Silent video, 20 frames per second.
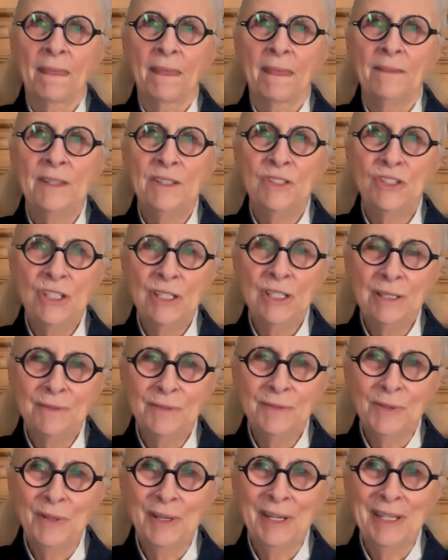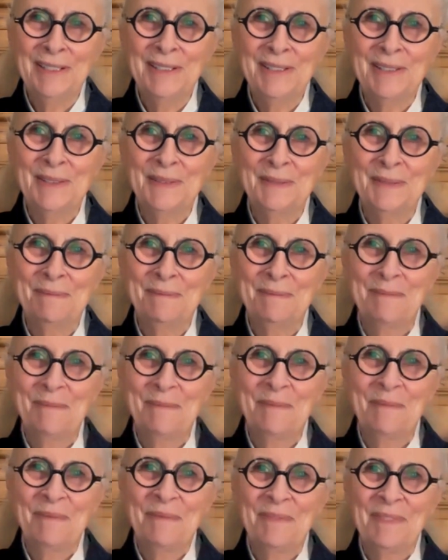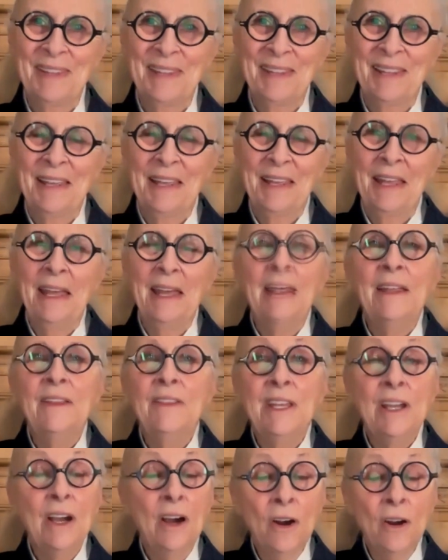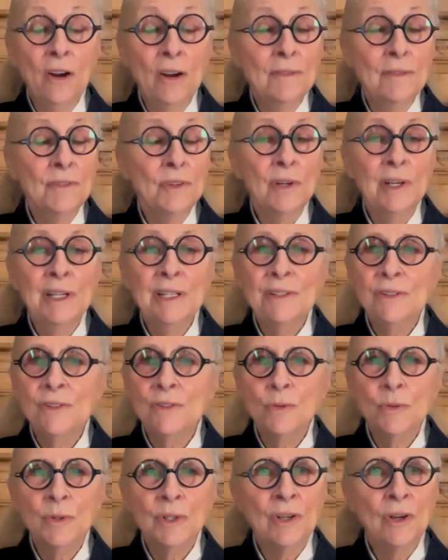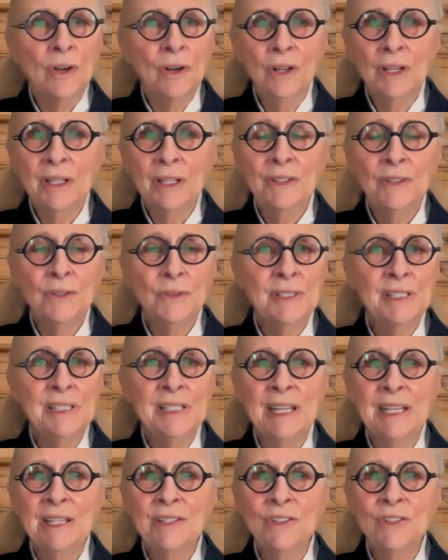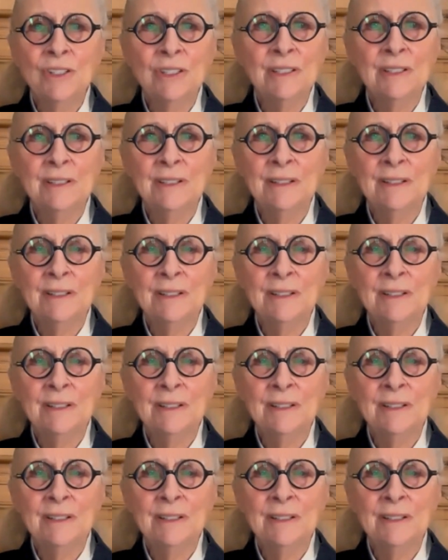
The G of grace. The R of grace is recalling your intention.